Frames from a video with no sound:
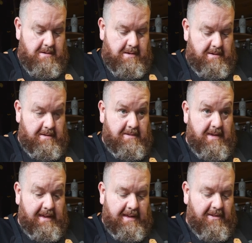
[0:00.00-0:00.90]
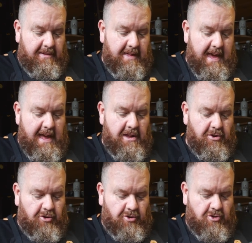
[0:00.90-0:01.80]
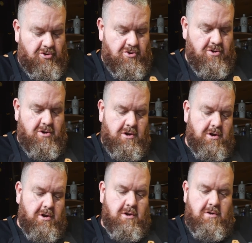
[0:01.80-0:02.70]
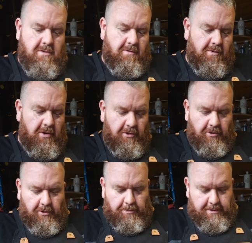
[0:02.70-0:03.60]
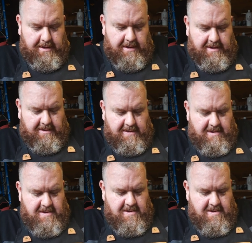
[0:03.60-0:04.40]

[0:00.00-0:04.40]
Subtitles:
I said, take it to the edge. Reverse this piece.